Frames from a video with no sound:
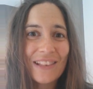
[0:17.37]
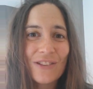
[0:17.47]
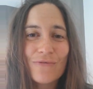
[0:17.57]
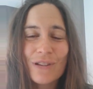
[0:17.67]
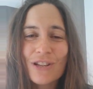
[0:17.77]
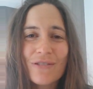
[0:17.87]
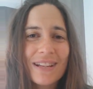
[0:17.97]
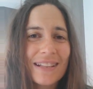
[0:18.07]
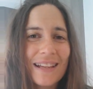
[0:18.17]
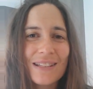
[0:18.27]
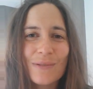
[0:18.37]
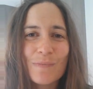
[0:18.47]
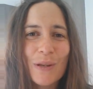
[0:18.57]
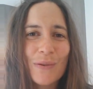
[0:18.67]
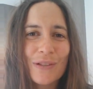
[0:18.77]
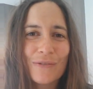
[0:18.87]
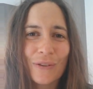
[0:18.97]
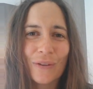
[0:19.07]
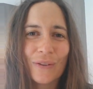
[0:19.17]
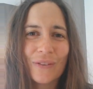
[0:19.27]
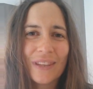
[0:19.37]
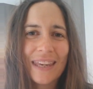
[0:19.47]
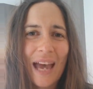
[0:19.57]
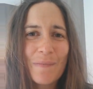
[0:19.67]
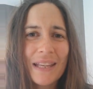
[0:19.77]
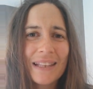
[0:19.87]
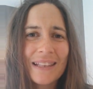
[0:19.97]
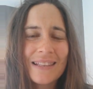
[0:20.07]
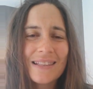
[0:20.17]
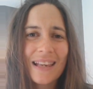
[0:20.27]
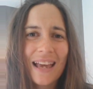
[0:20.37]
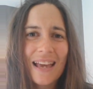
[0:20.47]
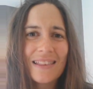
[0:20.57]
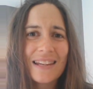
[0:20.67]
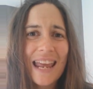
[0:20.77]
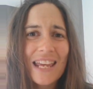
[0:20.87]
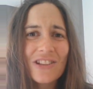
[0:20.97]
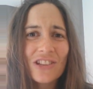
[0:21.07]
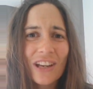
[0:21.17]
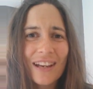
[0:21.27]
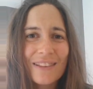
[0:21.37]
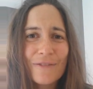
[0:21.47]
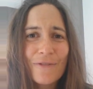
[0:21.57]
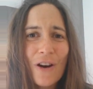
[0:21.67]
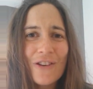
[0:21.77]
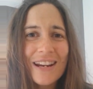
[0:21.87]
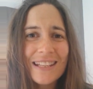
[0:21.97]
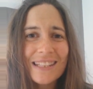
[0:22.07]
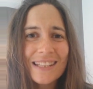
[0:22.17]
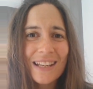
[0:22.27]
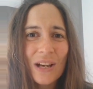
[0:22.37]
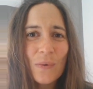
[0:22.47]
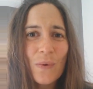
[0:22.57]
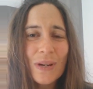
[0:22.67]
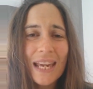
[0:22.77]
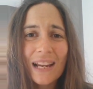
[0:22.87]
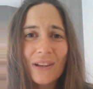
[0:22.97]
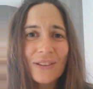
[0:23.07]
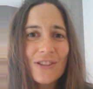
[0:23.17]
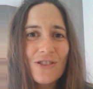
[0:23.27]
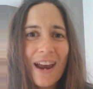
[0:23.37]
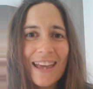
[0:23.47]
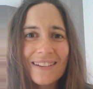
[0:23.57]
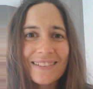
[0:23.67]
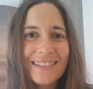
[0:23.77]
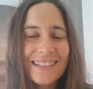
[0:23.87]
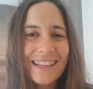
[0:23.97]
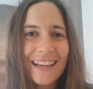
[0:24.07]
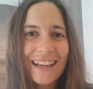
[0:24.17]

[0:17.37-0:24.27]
The retreat centre was beautiful. The cabins, the nature, the forest, walking along the trails,